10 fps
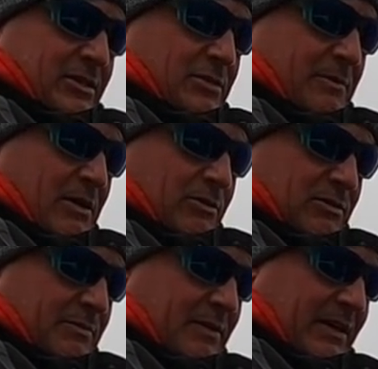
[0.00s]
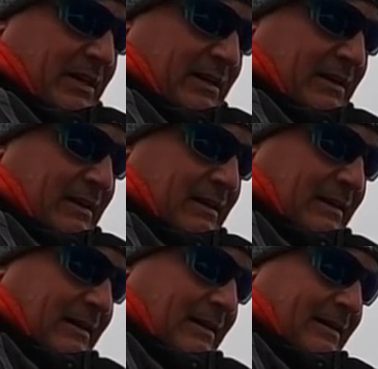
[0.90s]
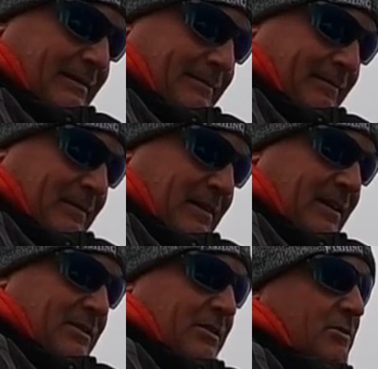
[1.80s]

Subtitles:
only two boats, but these